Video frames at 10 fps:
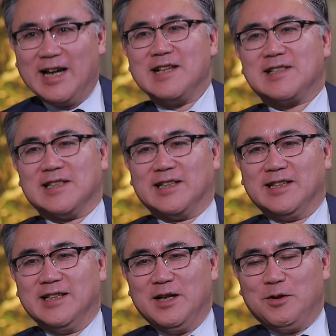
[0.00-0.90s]
I see.
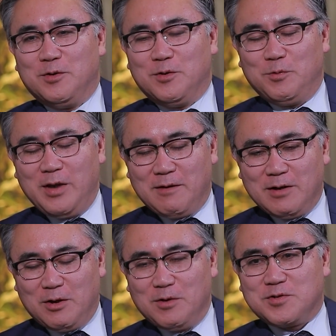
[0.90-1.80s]
Yes. We have
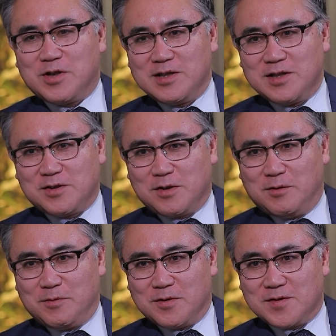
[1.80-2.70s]
a long tradition
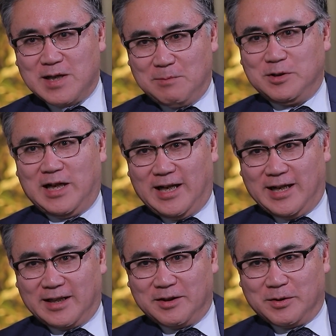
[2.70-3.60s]
of, you know,
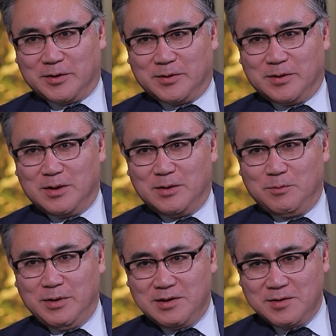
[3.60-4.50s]
samurai, you yes. know,
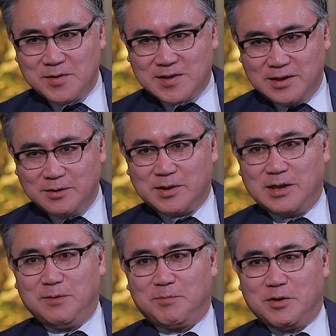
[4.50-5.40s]
we do still
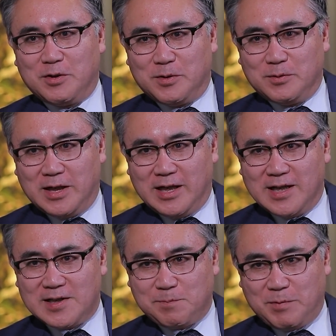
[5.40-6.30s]
keep, you know,
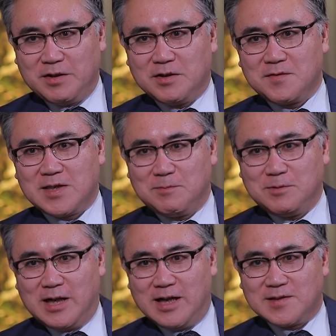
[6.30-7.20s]
uh, spirit of
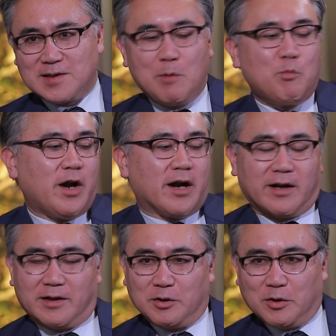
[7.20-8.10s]
samurai
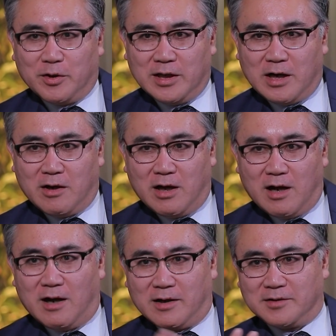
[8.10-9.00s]
somewhere, you know, in our
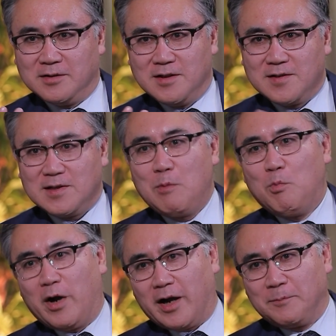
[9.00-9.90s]
heart,
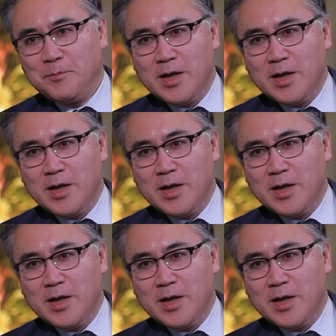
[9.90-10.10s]
somewhere.